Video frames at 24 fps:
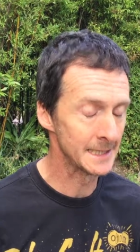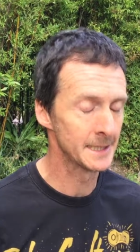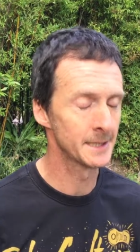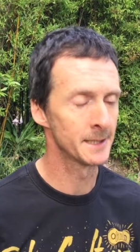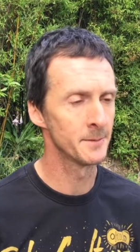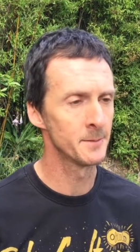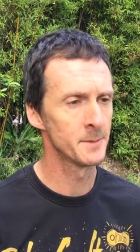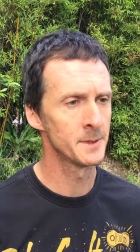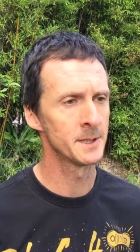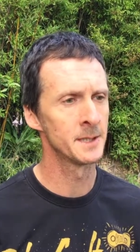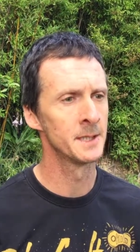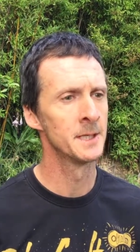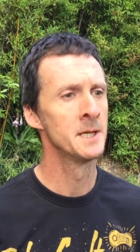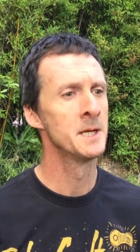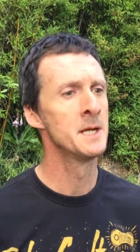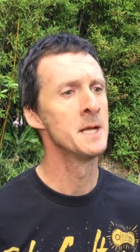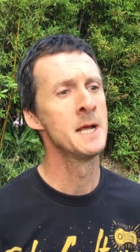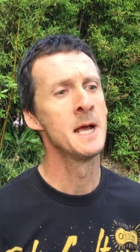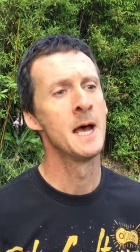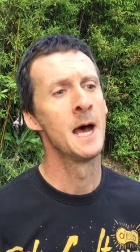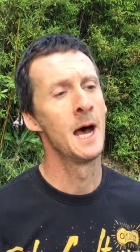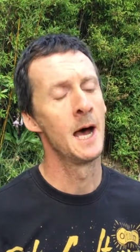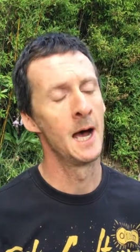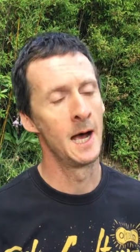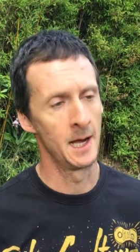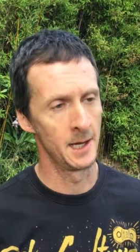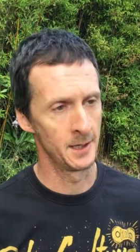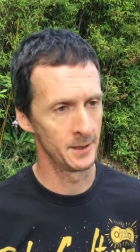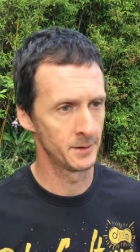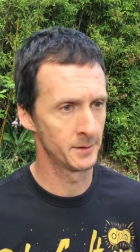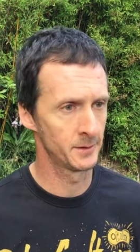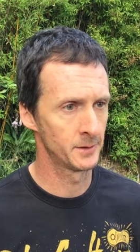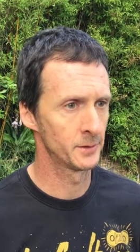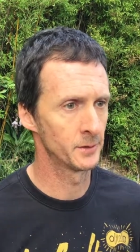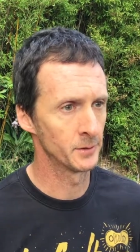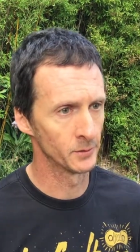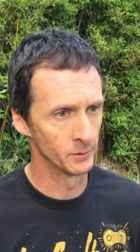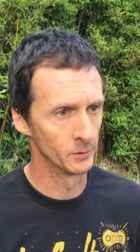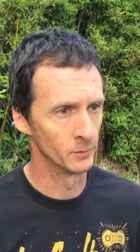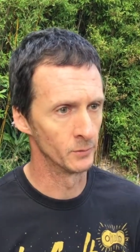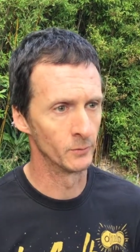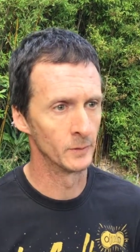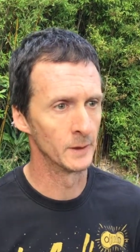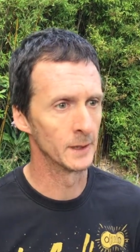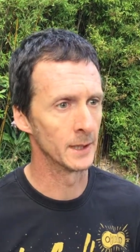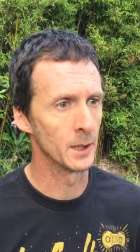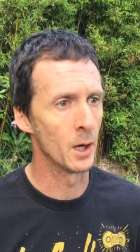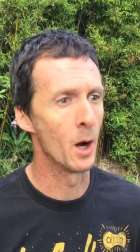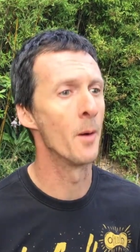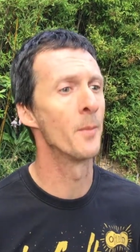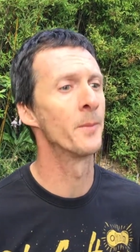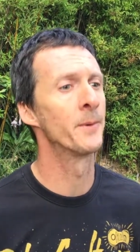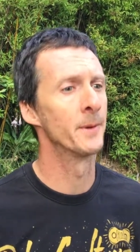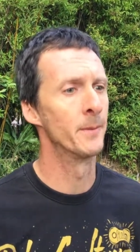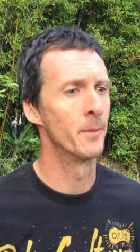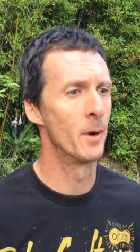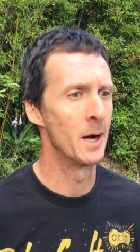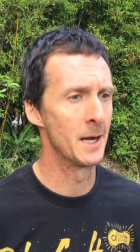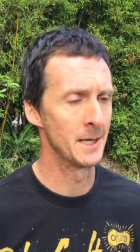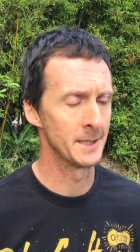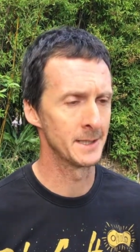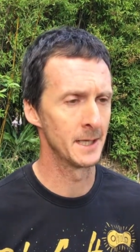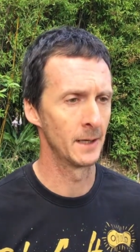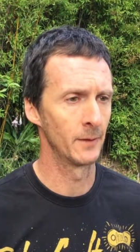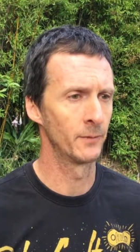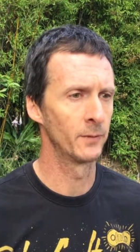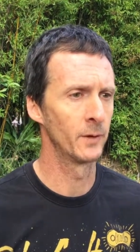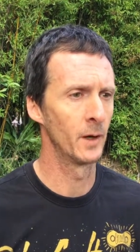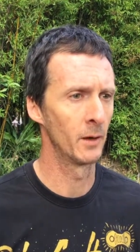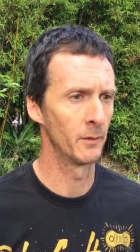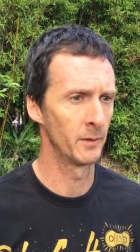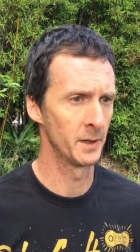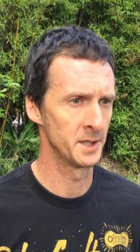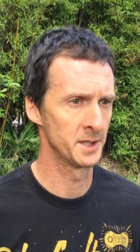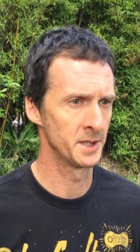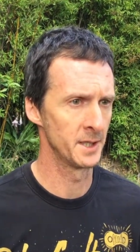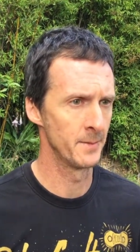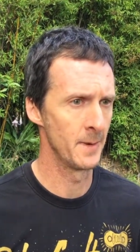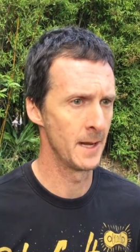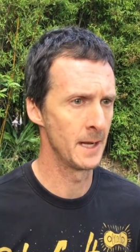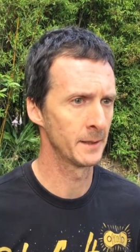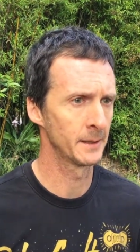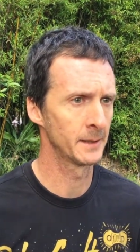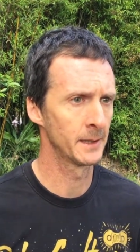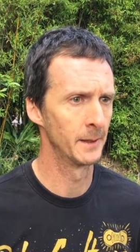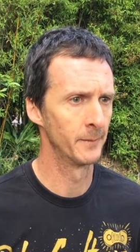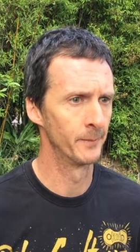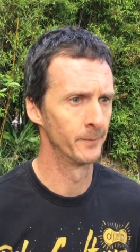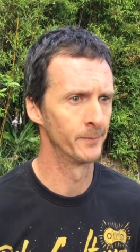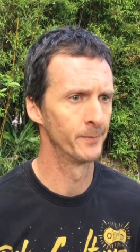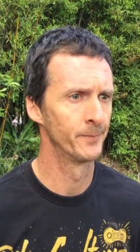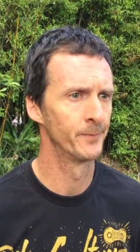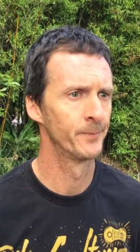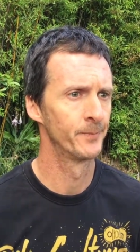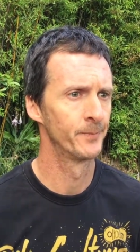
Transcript: systems to really optimise that flow regime outcome.